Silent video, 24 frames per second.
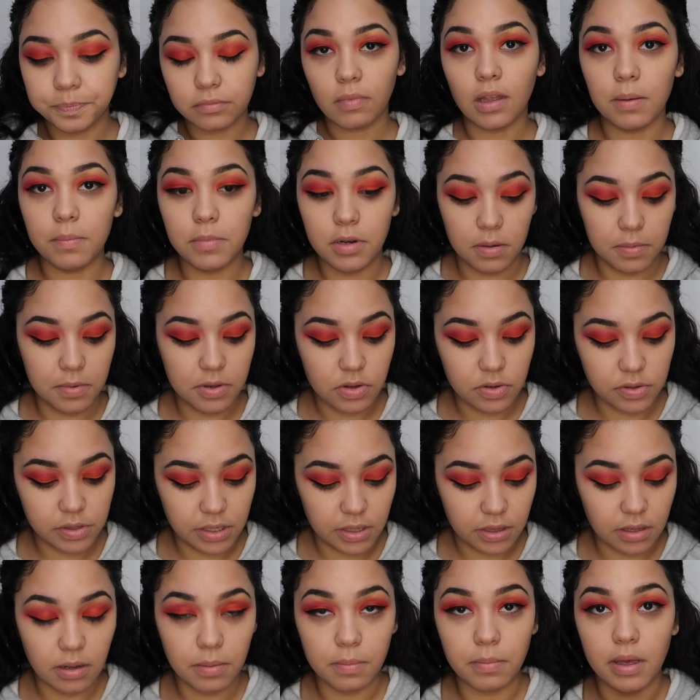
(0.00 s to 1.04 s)
I'm gonna be
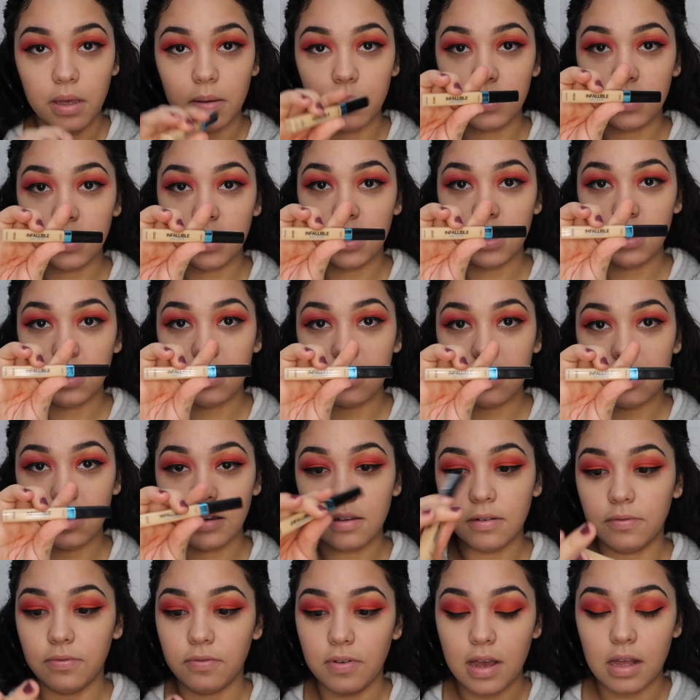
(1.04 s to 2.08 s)
using the Maybelline
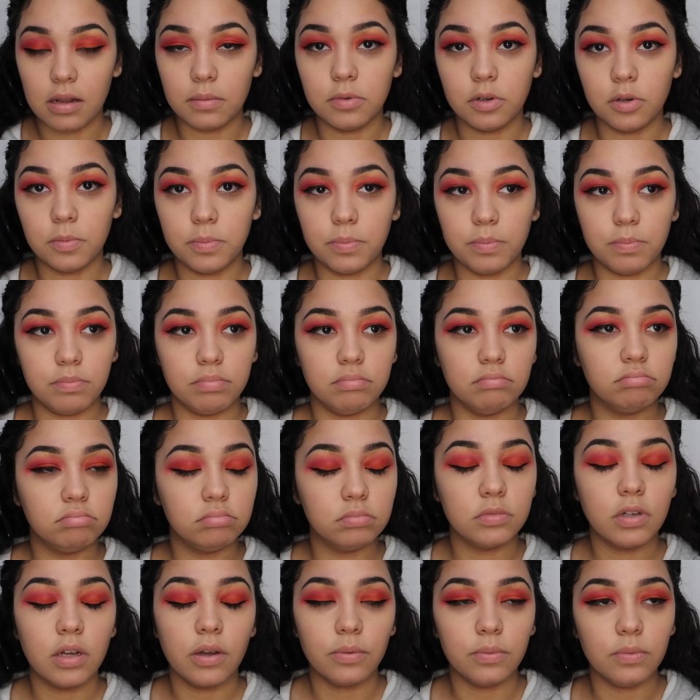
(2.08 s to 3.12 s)
Infallible.
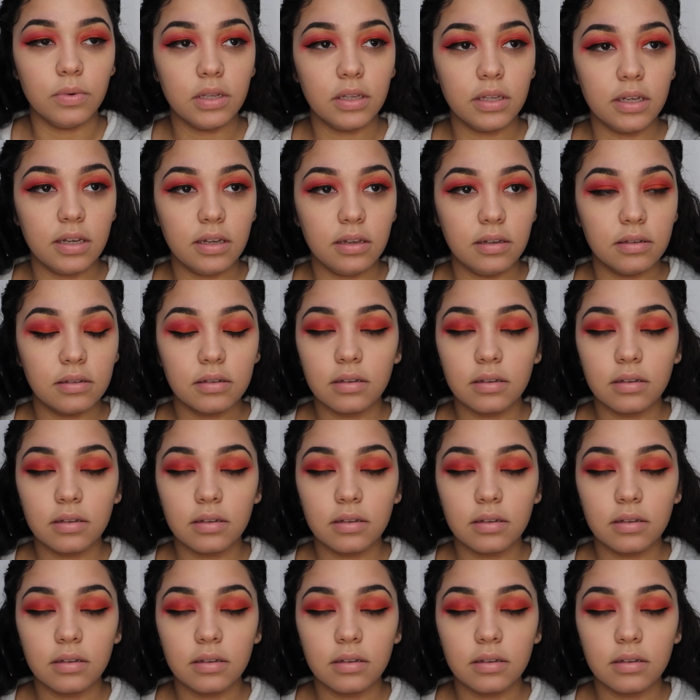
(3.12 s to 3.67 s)
Really?